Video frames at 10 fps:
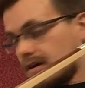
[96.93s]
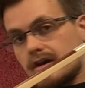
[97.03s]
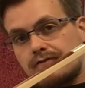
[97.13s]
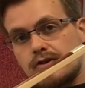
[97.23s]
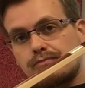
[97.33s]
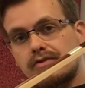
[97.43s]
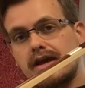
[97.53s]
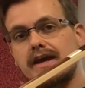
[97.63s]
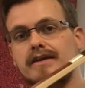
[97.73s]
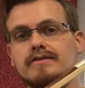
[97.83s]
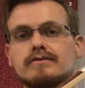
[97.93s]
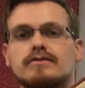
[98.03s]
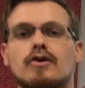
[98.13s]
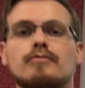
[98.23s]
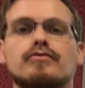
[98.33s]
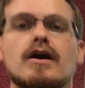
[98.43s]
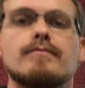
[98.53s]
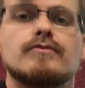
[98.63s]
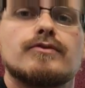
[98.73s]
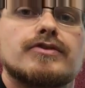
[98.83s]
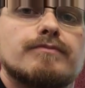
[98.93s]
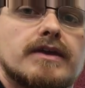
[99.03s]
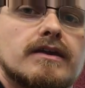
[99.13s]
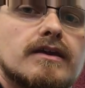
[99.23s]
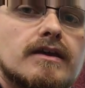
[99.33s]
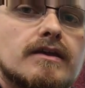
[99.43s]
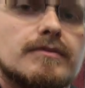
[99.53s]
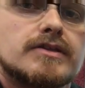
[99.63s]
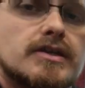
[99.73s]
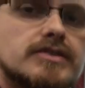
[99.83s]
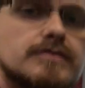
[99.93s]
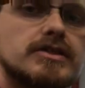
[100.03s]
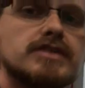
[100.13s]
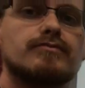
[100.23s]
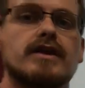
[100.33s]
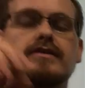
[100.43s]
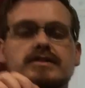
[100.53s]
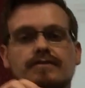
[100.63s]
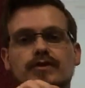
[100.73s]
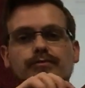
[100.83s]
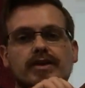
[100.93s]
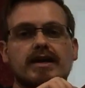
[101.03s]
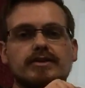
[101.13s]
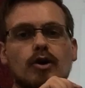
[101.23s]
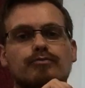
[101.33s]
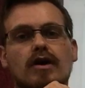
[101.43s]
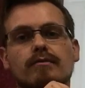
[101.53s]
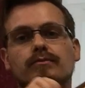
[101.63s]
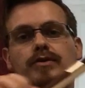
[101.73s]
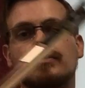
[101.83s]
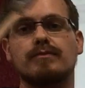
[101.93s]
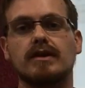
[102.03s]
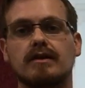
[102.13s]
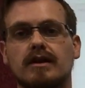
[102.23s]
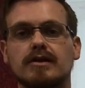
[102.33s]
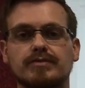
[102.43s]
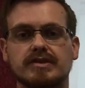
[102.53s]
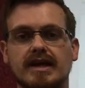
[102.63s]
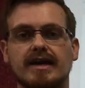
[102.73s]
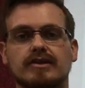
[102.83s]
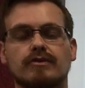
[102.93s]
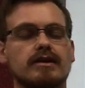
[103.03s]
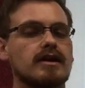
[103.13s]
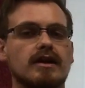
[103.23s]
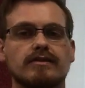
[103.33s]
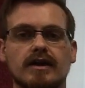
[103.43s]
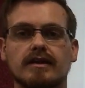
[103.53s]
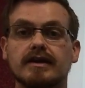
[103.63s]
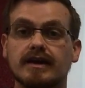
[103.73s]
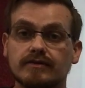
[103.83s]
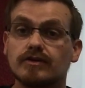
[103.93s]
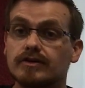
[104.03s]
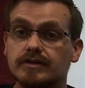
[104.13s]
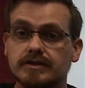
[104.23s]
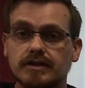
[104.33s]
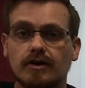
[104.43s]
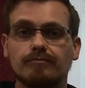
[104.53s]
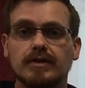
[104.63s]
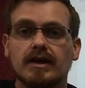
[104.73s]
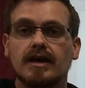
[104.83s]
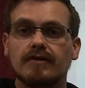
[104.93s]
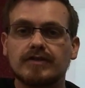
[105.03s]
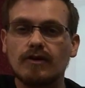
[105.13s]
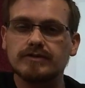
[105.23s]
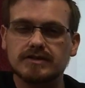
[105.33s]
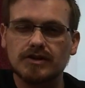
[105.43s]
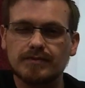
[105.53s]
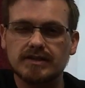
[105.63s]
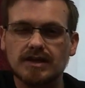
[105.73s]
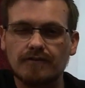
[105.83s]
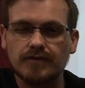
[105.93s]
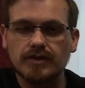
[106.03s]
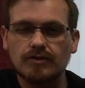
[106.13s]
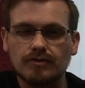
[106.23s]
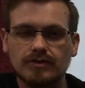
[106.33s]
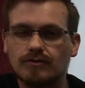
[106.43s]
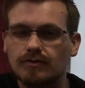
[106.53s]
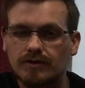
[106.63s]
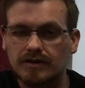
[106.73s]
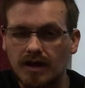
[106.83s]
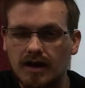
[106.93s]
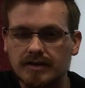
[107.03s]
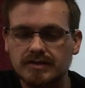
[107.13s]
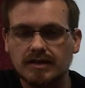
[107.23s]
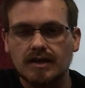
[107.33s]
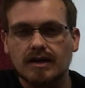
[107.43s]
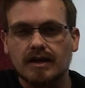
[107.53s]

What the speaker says: if you play no problem with me, let me change the brightness. If you played no problem with me, 100% accurate, then again, you're good to go. If that was a little bit tough for you and you were lost,